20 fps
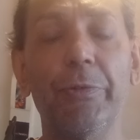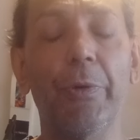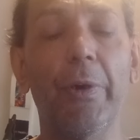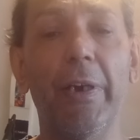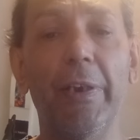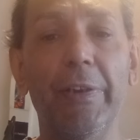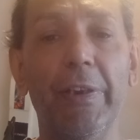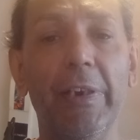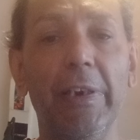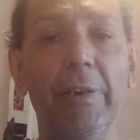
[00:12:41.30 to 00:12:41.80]

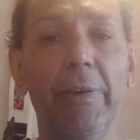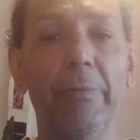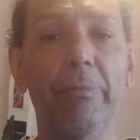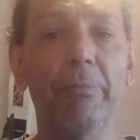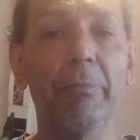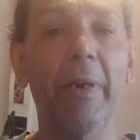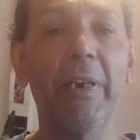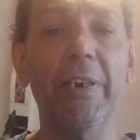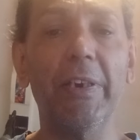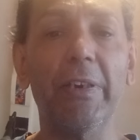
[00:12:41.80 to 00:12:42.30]
where the
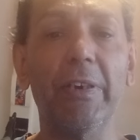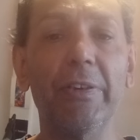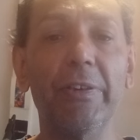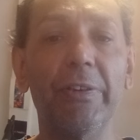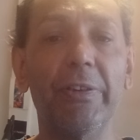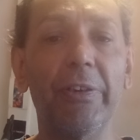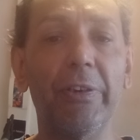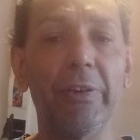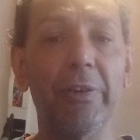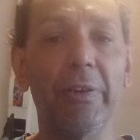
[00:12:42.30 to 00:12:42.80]
mendicant
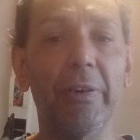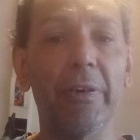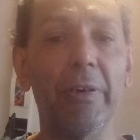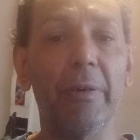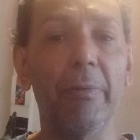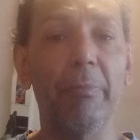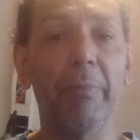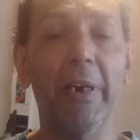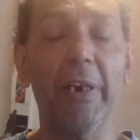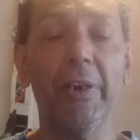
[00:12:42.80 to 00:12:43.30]

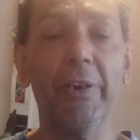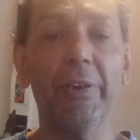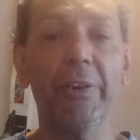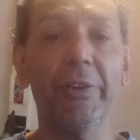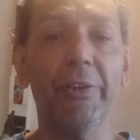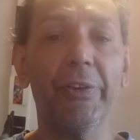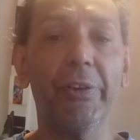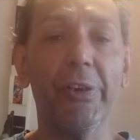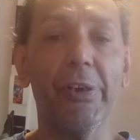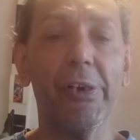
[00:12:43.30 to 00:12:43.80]

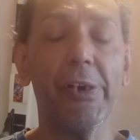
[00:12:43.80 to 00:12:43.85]
beggars